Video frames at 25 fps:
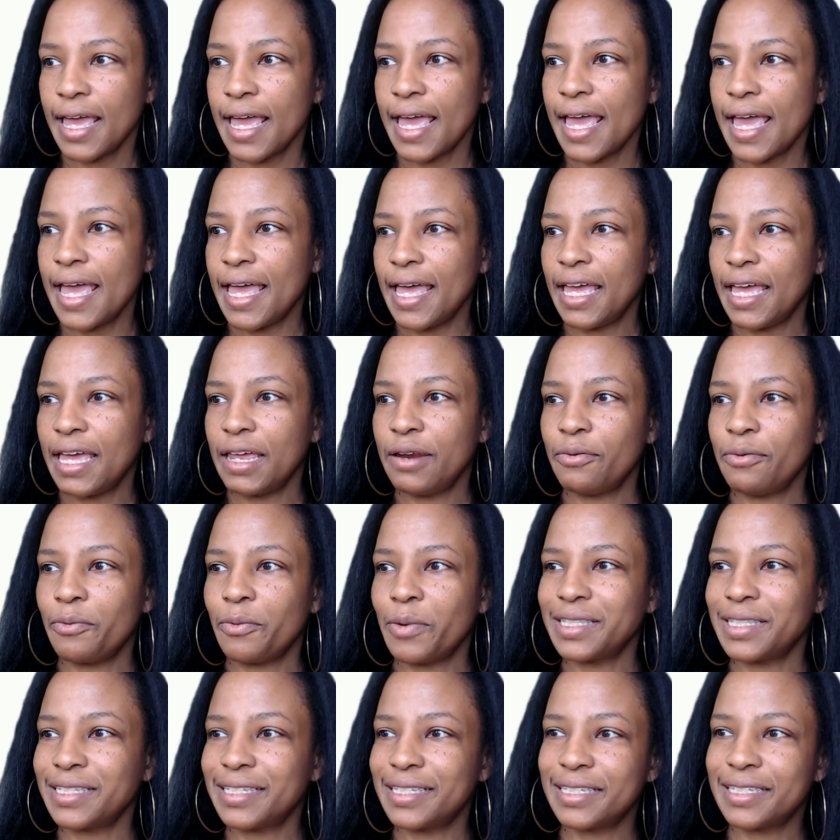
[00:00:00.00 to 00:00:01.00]
And
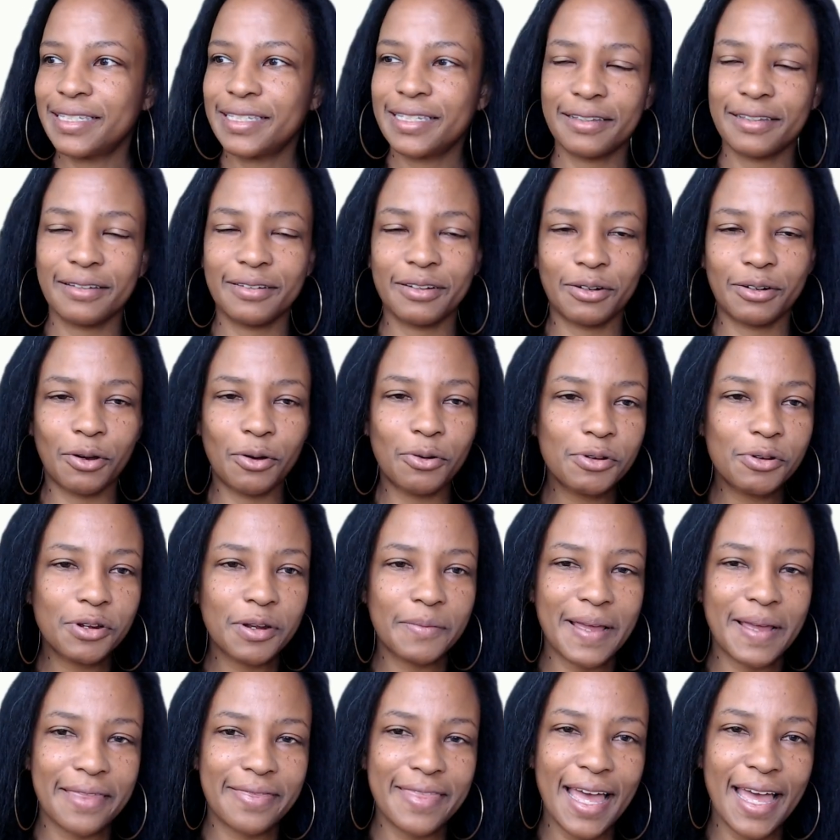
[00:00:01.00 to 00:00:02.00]
what's cool
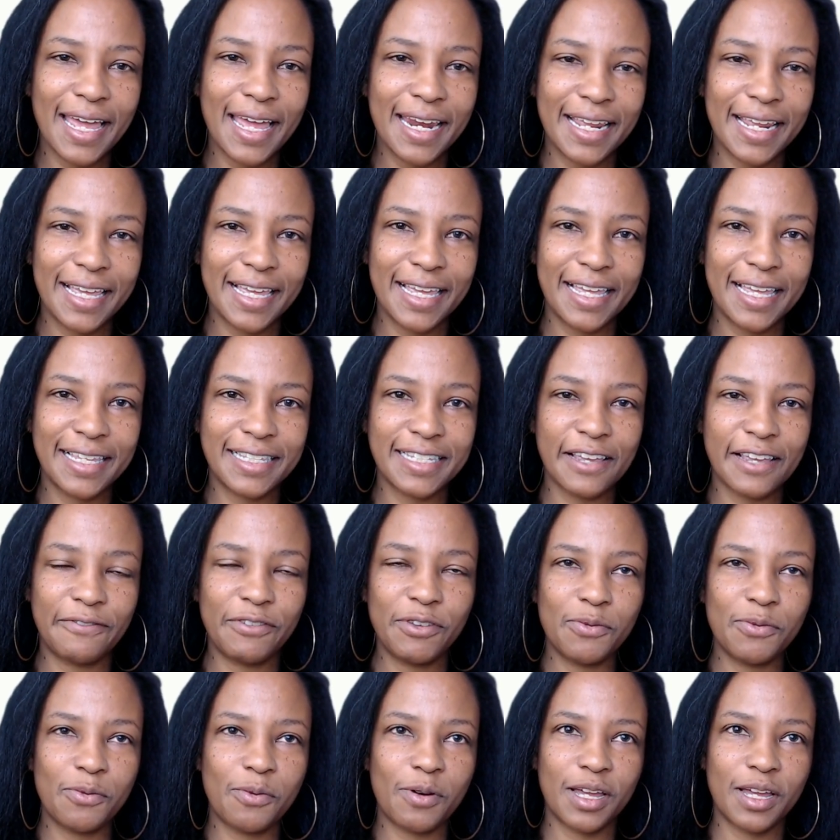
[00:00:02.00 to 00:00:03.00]
about that is if
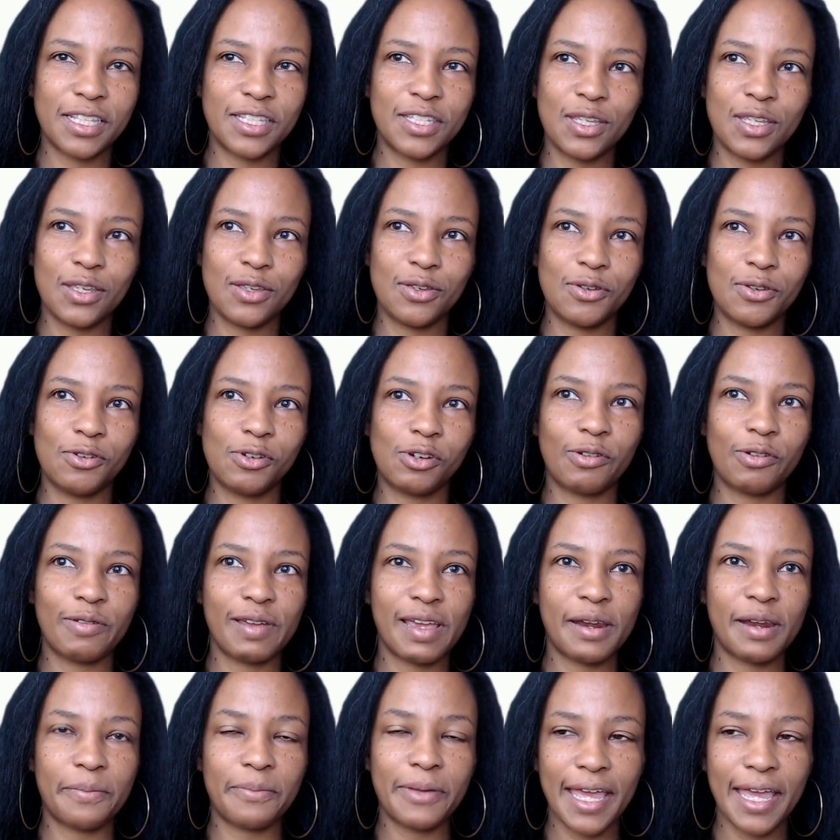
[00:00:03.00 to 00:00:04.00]
you want to
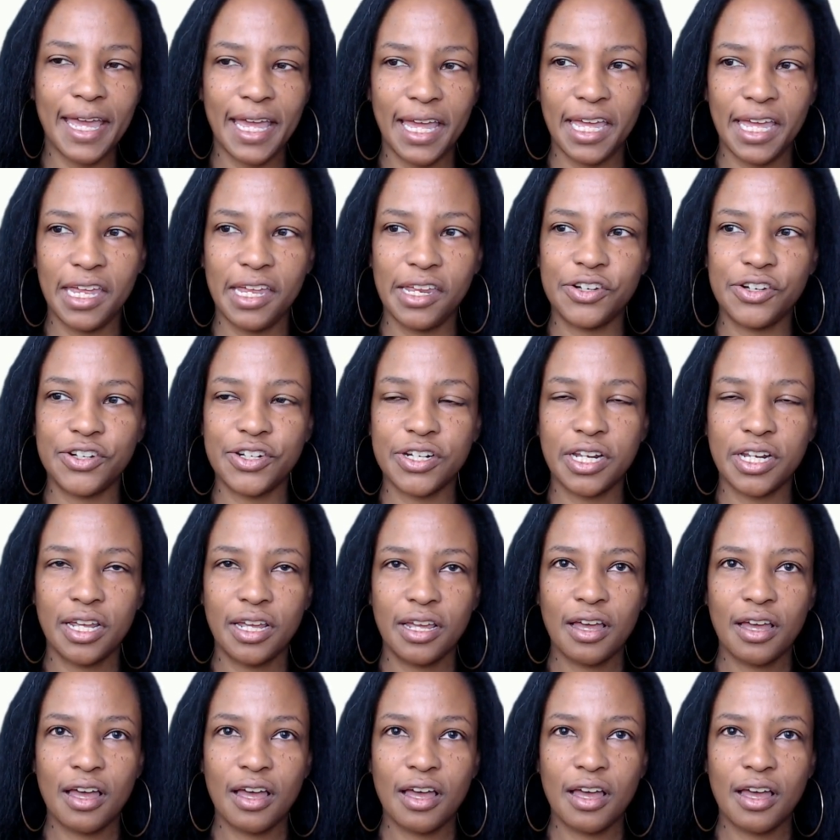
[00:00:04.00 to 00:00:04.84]
create a page